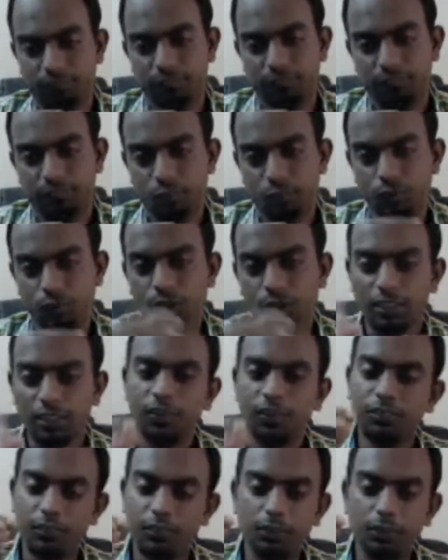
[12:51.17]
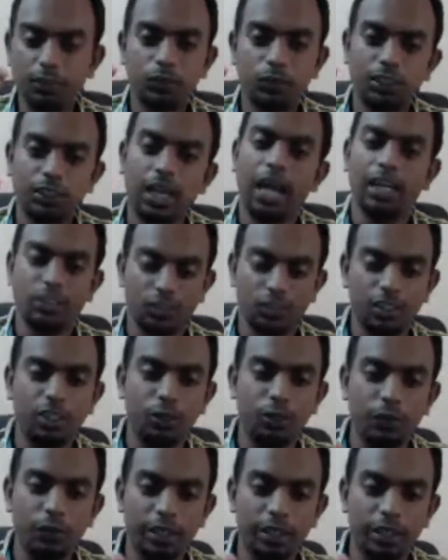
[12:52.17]
So that's what Facebook is actually
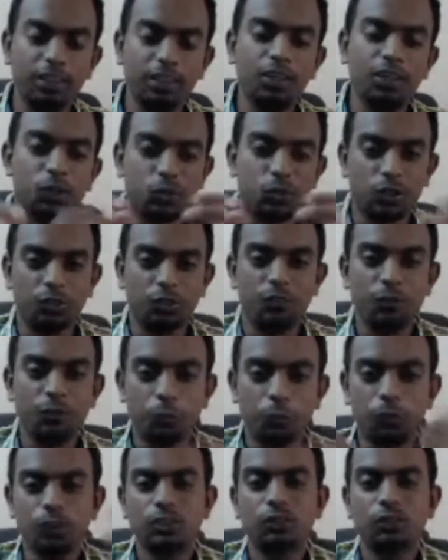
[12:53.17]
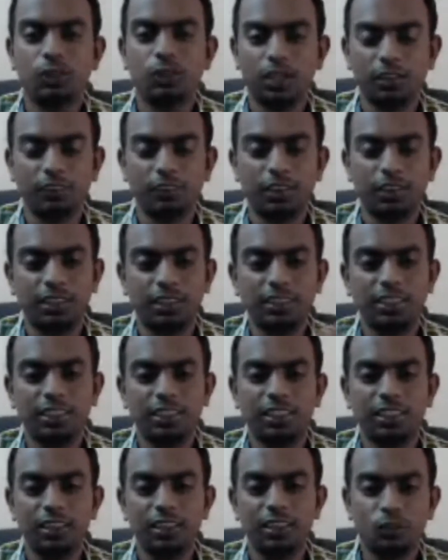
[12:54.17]
doing. So if you post whatever it is,
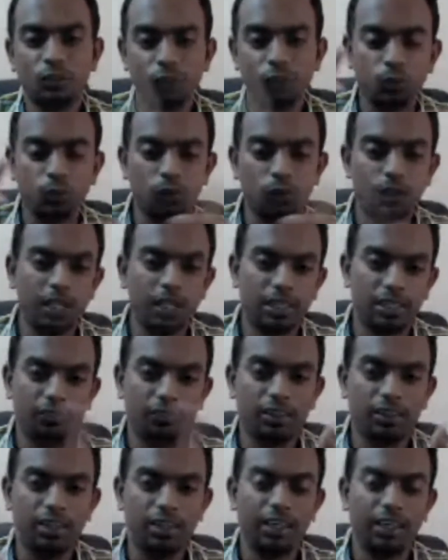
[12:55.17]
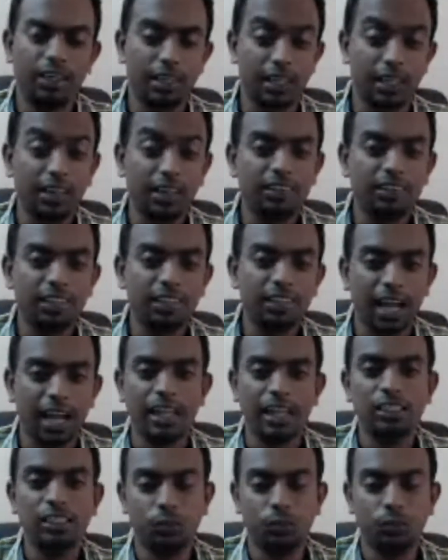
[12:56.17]
they'll show the relevant
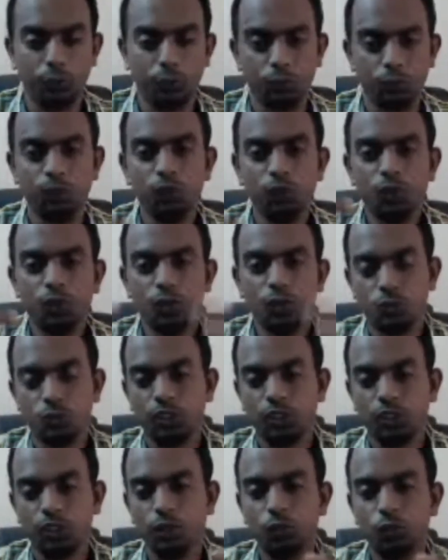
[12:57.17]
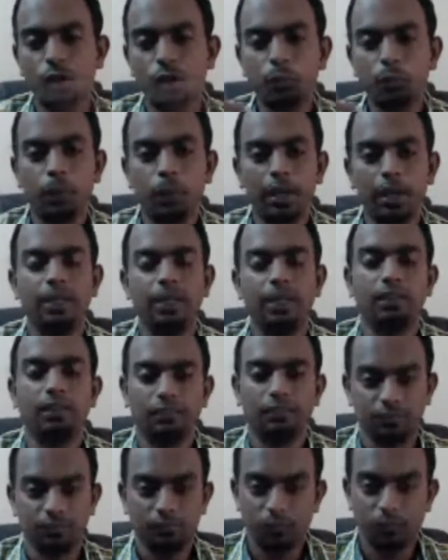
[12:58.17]
ads to you so that you will buy it.
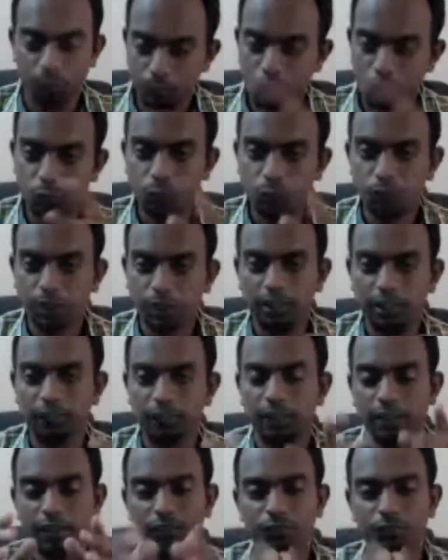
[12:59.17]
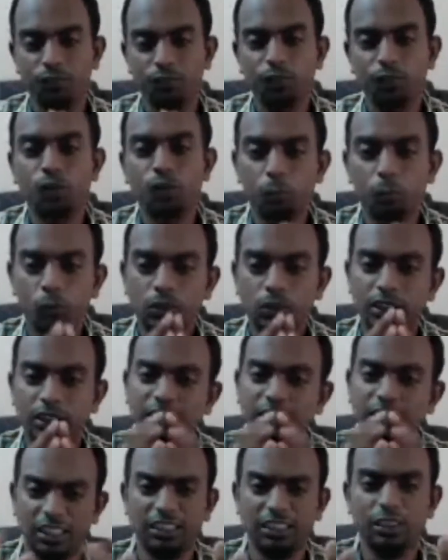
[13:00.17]
You anyway, if you are posting
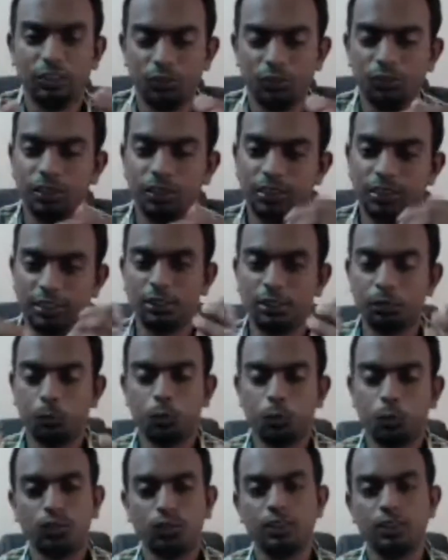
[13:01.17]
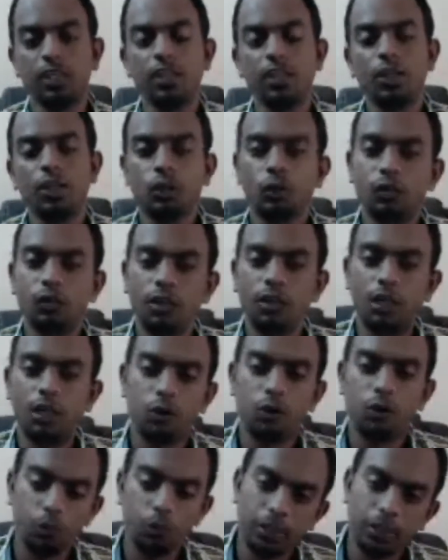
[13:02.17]
such tweets, such posts, you will be
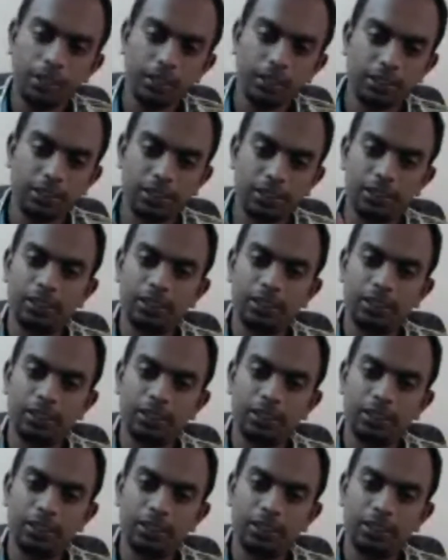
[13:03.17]
interested in